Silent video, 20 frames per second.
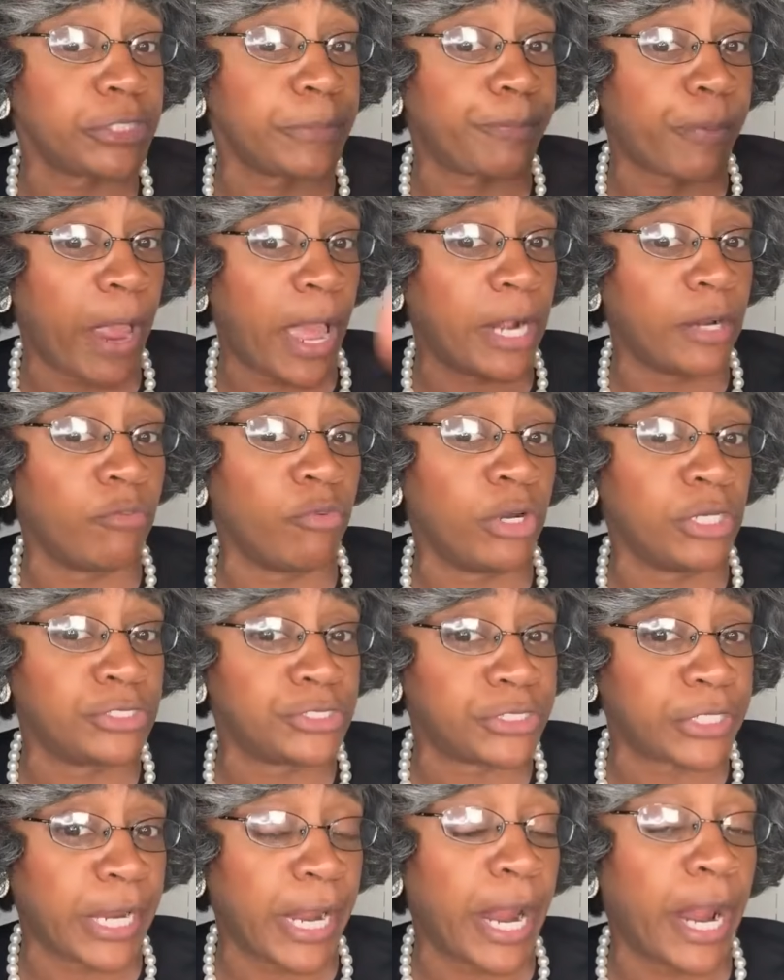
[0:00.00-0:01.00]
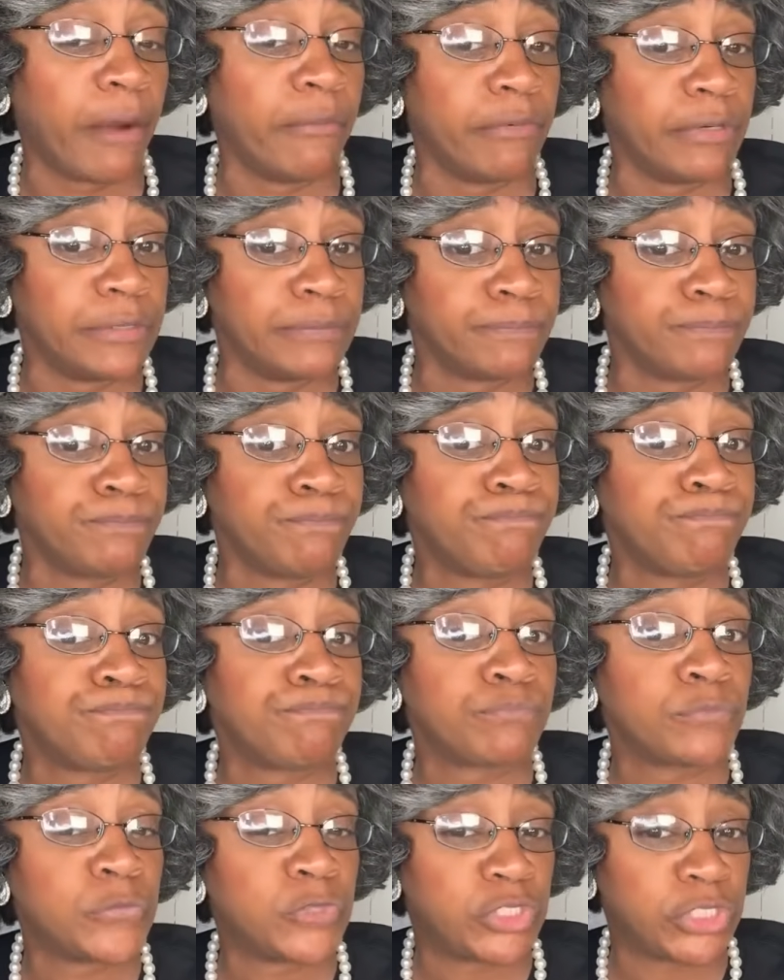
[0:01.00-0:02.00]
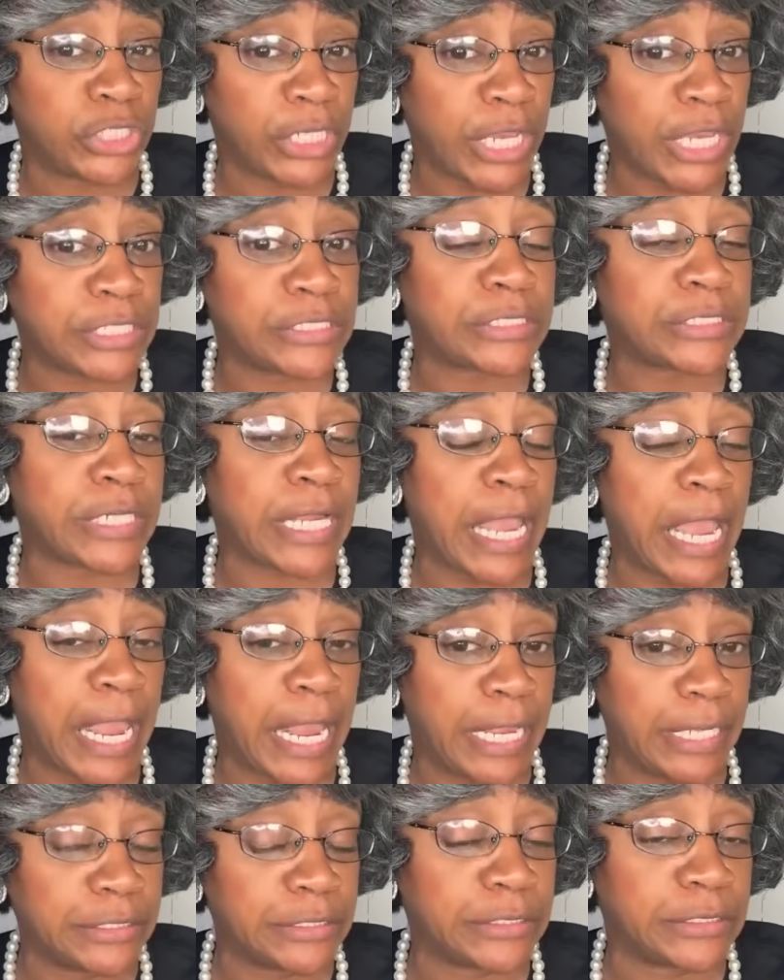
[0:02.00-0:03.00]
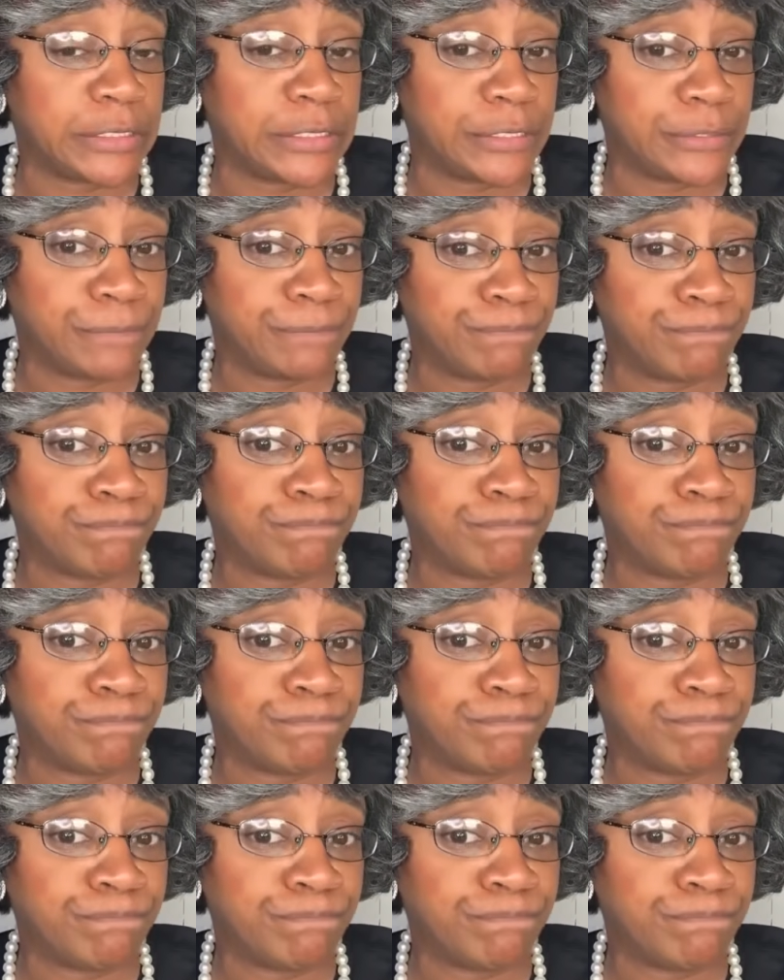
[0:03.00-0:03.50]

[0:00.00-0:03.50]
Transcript: she probably wasn't showering. Just nasty.